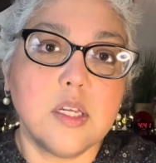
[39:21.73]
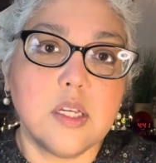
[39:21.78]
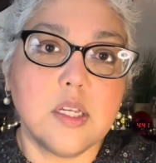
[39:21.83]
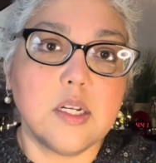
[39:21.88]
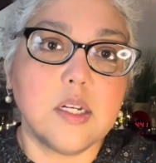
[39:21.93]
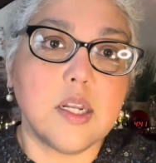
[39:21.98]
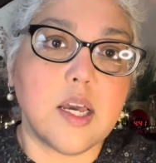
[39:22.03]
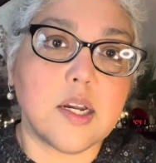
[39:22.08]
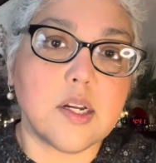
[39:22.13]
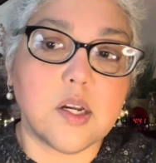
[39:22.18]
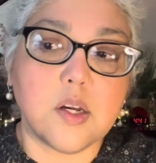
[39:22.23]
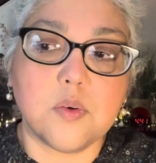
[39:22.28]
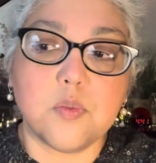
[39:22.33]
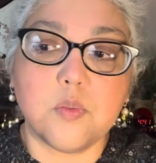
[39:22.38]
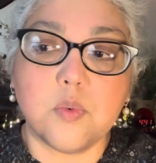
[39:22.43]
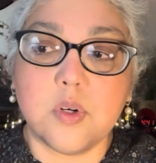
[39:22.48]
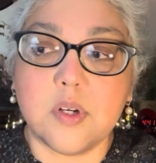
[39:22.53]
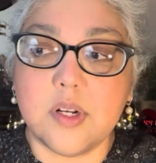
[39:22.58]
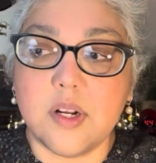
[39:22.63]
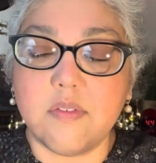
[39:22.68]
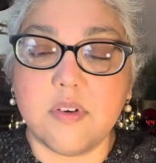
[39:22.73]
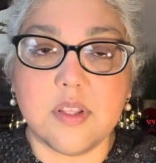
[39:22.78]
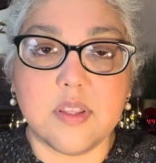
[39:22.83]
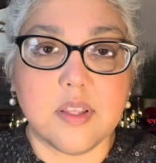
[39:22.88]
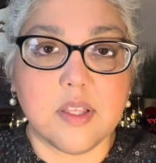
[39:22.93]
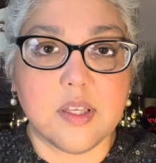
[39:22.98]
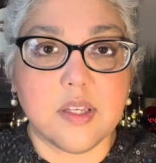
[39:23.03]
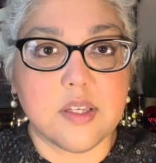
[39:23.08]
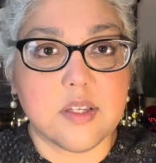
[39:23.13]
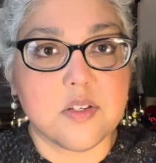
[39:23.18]
knock on wood,
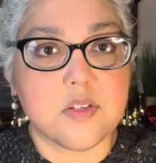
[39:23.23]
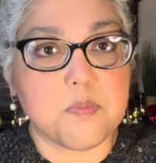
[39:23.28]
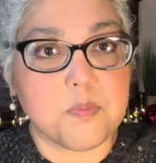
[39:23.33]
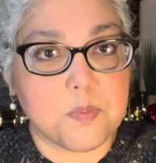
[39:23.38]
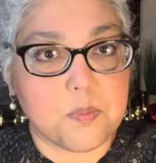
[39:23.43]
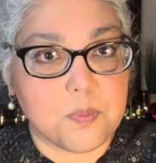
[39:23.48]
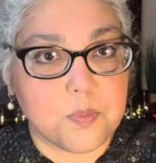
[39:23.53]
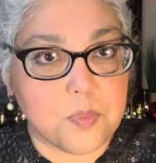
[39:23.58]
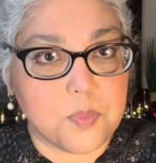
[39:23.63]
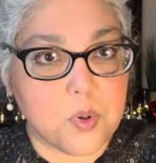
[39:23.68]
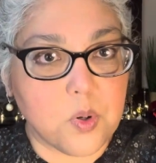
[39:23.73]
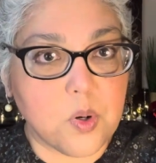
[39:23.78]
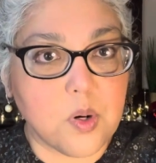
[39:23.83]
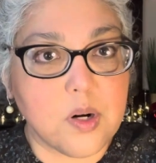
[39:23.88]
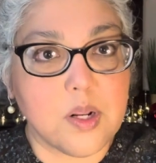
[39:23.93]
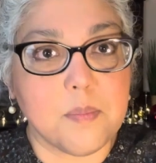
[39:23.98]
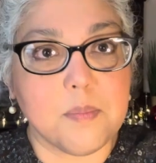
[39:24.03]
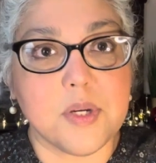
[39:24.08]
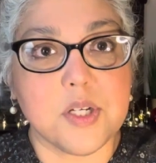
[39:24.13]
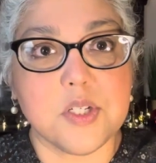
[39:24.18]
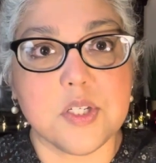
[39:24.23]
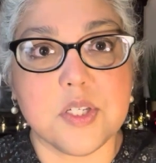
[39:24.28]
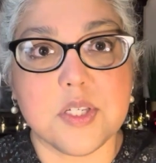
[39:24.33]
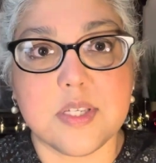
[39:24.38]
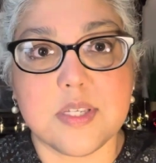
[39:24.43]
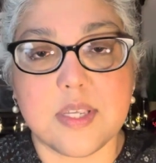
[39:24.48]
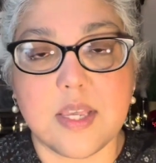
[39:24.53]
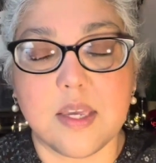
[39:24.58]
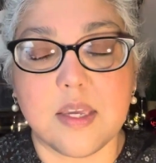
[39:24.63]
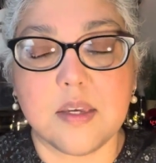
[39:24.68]
everything is pretty much the
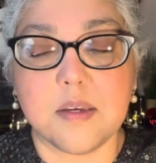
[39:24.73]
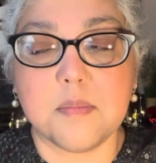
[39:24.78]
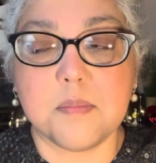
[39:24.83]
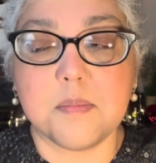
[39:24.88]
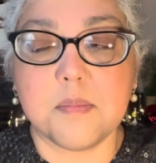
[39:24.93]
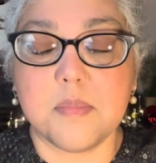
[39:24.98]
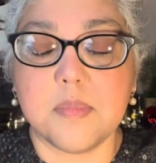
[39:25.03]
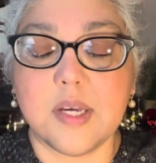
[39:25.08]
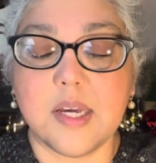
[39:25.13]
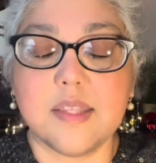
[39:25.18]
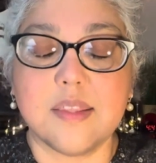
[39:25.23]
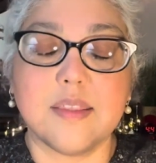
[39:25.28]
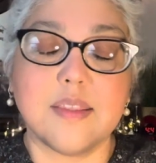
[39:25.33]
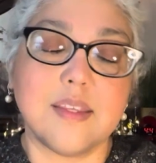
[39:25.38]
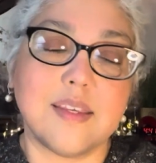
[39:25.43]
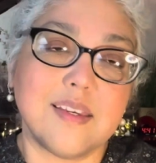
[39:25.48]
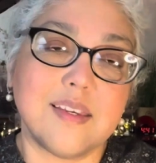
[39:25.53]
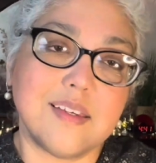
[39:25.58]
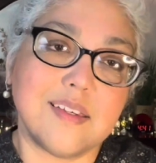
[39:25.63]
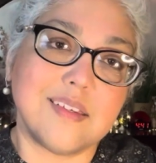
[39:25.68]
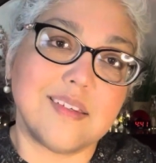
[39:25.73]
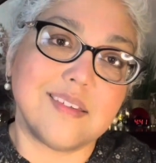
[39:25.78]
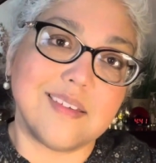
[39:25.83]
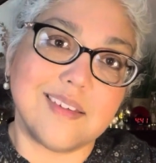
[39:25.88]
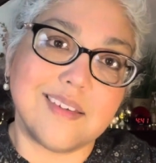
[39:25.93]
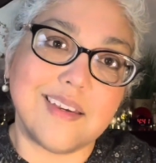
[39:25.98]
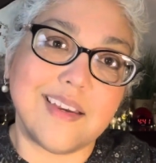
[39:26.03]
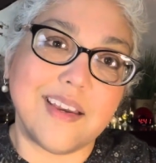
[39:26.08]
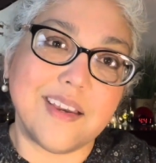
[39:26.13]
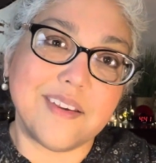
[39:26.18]
same, I think.
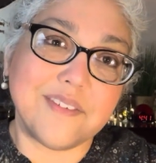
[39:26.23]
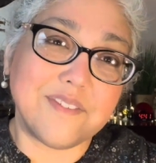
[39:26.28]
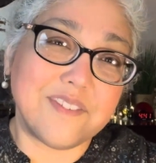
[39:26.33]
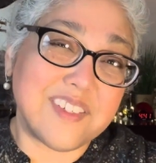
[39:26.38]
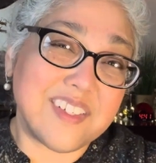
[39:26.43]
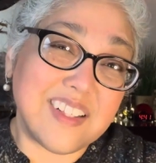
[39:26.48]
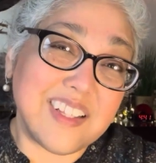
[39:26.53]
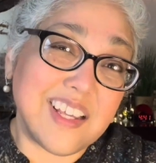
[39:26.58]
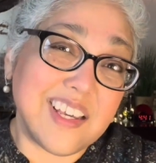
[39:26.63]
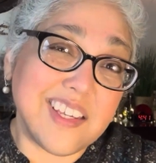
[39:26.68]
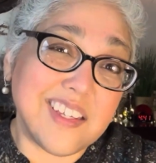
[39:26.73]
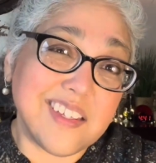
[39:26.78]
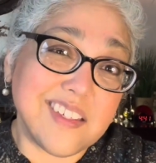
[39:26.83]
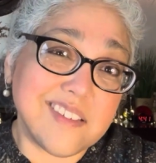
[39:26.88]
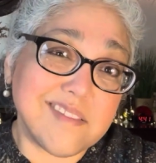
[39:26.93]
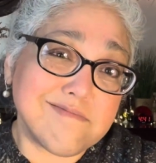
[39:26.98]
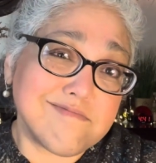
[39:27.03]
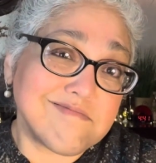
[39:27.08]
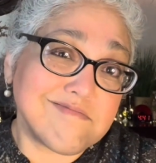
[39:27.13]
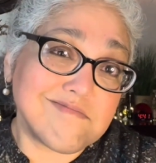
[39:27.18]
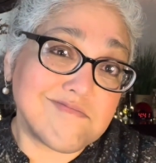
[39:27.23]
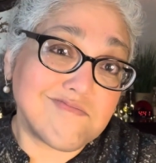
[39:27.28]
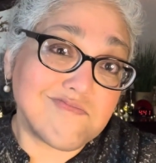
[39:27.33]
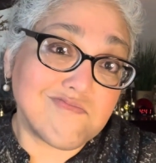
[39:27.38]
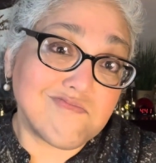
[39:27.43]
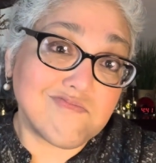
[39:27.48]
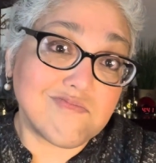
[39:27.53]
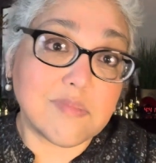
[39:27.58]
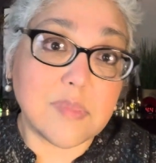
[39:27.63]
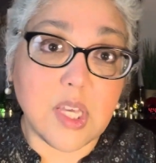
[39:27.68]
I feel like.
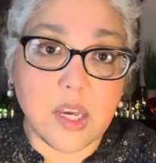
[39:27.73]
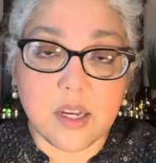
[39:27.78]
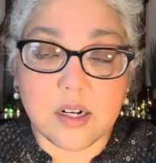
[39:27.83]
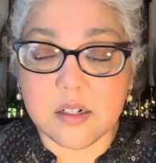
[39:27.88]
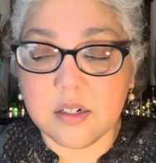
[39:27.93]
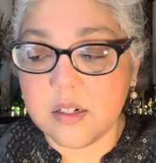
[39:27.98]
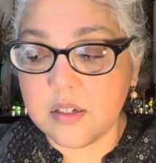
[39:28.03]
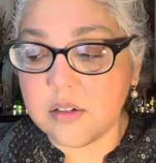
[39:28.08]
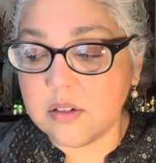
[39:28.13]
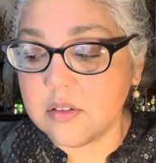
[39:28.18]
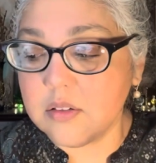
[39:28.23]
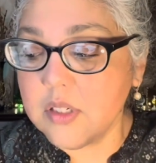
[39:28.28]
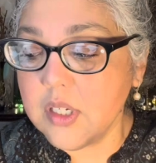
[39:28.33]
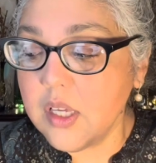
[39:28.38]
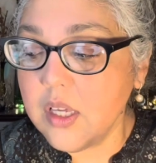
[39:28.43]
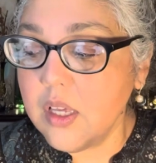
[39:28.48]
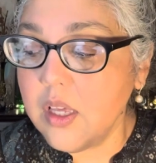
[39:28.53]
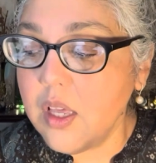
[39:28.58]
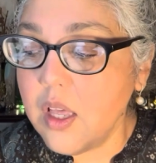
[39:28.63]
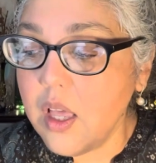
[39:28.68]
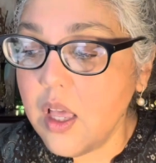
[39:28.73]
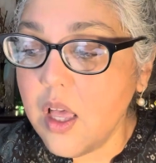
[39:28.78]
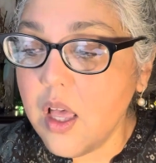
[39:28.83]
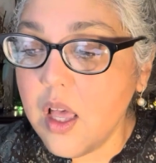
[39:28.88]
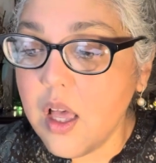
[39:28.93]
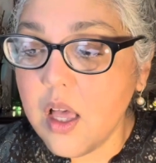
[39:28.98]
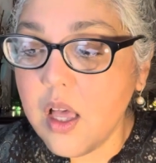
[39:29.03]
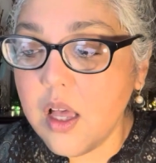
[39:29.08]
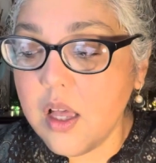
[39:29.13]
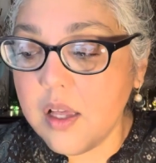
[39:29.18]
I don't know.
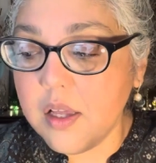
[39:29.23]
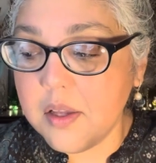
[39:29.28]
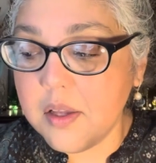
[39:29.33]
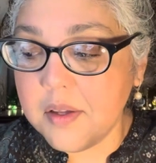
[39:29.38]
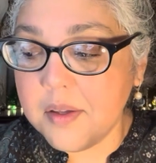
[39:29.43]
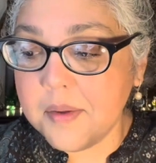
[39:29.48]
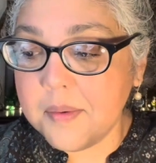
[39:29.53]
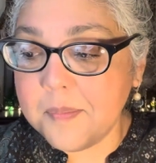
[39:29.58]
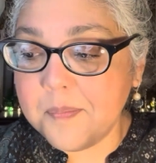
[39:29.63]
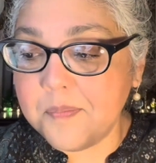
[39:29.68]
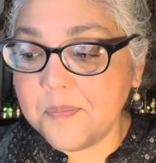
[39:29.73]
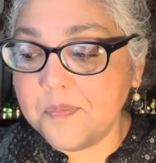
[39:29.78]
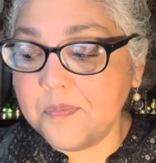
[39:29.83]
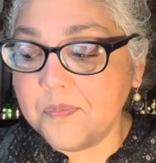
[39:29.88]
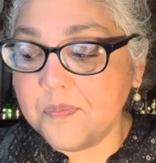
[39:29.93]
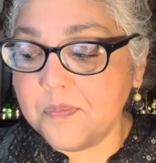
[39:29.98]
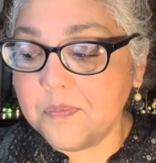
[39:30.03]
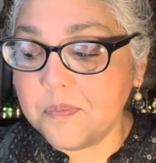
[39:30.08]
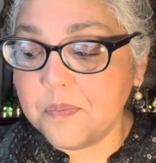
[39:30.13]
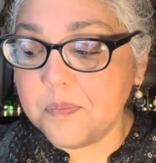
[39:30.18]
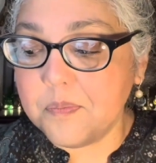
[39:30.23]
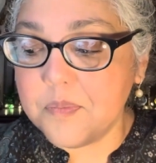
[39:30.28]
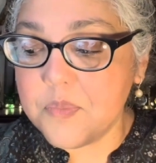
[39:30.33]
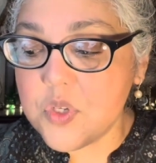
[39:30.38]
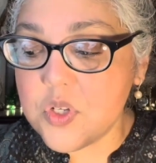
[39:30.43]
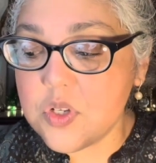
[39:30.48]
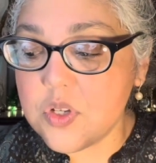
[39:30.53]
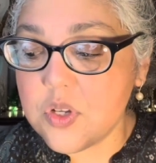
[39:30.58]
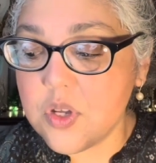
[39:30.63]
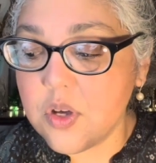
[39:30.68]
Um,
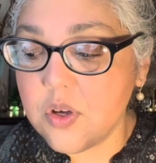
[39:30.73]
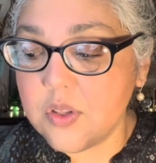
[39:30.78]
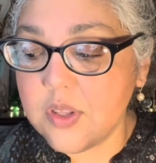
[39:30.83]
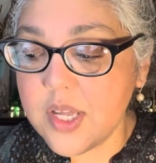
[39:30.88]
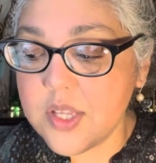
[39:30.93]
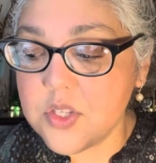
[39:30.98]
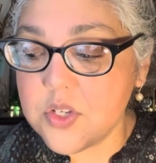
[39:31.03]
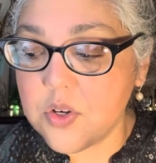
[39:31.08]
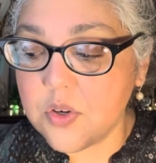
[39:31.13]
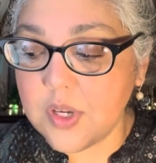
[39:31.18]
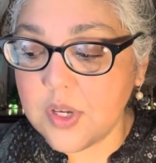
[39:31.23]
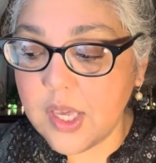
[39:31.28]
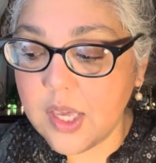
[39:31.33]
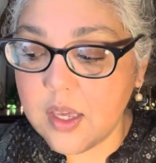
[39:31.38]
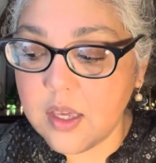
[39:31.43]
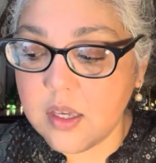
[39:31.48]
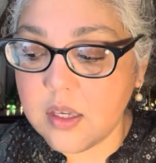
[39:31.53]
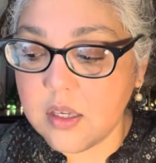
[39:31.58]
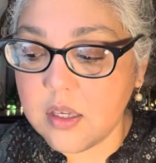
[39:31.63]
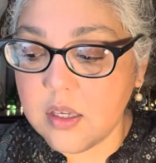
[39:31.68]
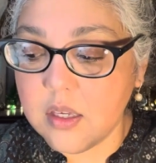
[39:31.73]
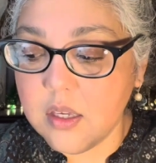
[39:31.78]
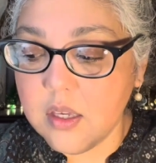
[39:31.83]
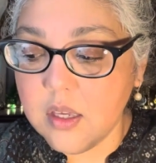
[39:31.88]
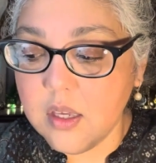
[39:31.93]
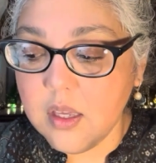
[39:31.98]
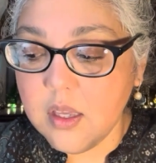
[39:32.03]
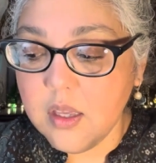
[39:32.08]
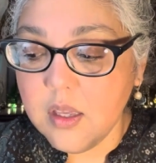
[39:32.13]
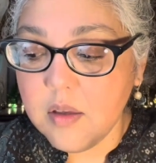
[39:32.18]
so that's okay.
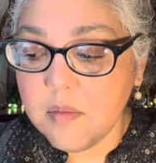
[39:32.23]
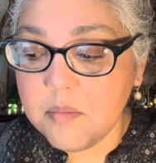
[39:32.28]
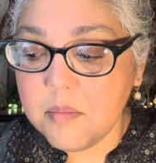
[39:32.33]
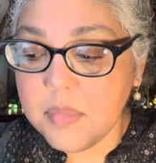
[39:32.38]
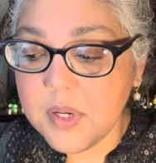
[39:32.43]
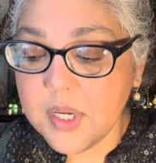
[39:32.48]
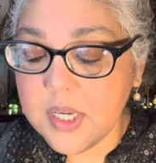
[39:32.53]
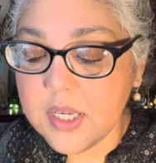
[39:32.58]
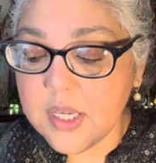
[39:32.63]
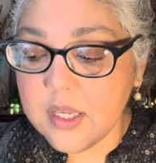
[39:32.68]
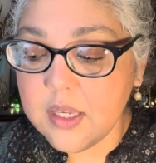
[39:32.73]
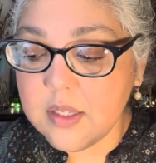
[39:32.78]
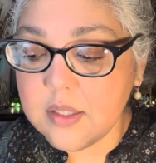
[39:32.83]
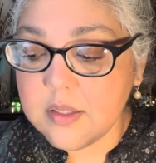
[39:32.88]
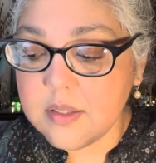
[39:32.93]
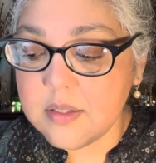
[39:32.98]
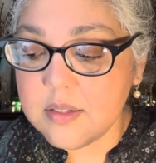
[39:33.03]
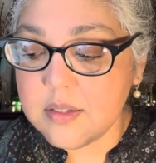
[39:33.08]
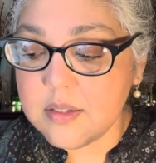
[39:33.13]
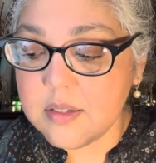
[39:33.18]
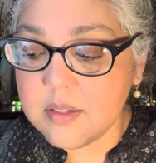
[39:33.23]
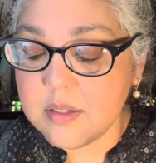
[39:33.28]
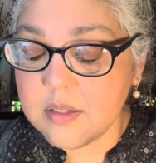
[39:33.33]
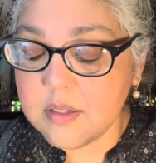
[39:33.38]
But,